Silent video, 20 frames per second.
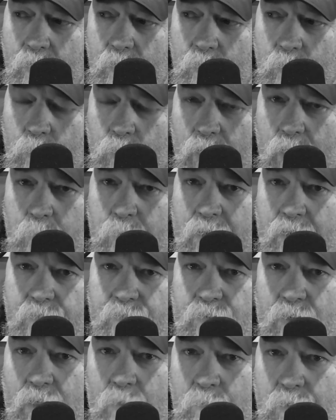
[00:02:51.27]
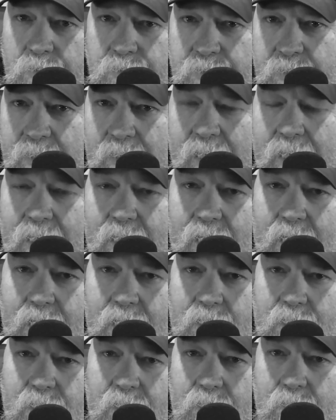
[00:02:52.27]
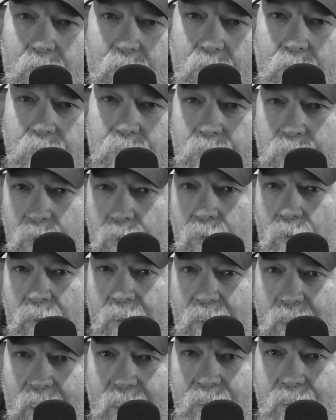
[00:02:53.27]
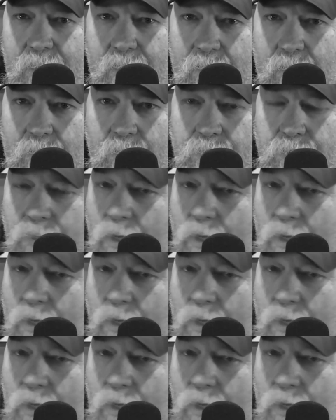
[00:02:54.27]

What about farmers in the late 1800s and early 1900s?